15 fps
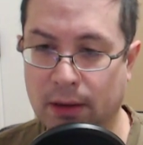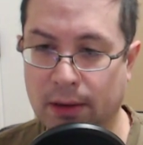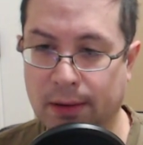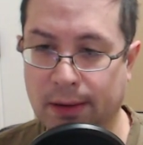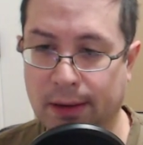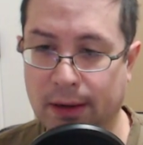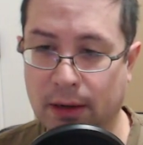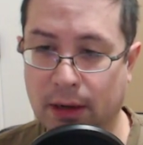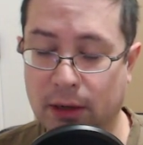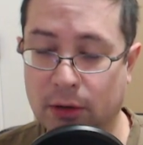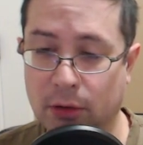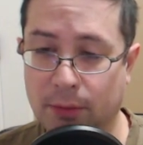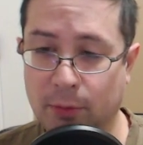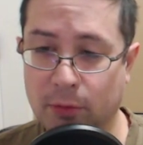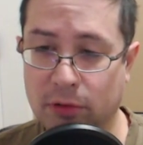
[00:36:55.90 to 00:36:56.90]
And I could
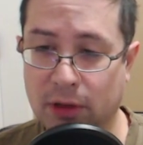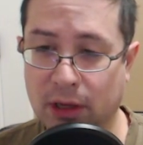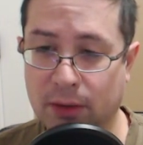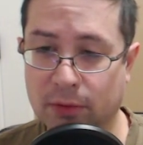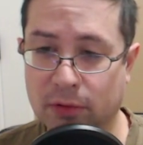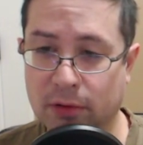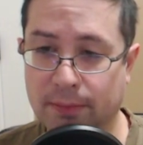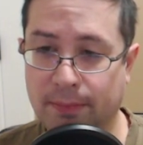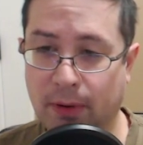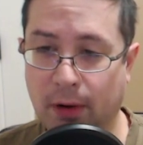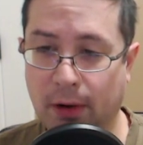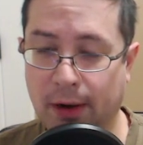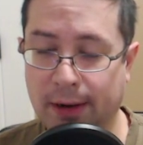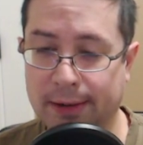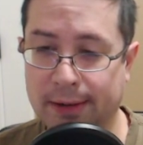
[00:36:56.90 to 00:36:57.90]
almost take with the
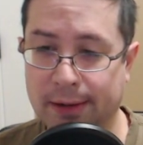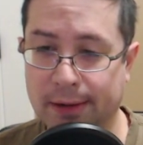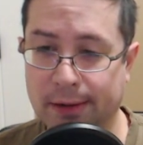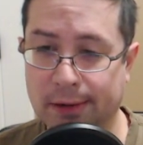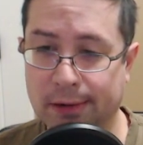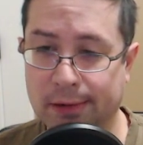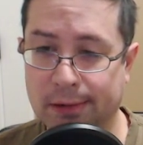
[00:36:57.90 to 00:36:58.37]
pawn here.